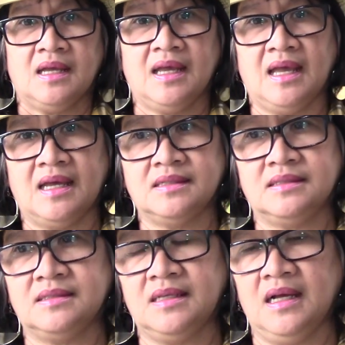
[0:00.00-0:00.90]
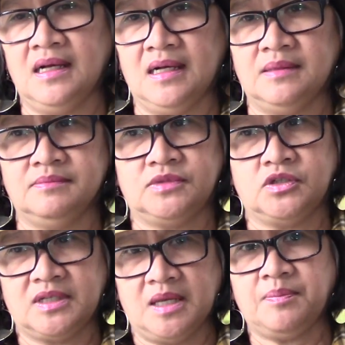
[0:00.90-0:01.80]
And um,
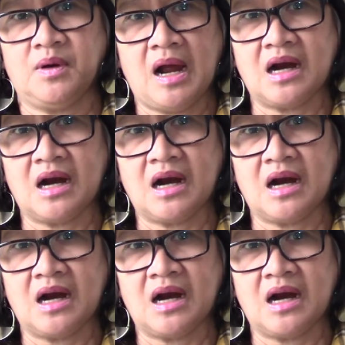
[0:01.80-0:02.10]
to keep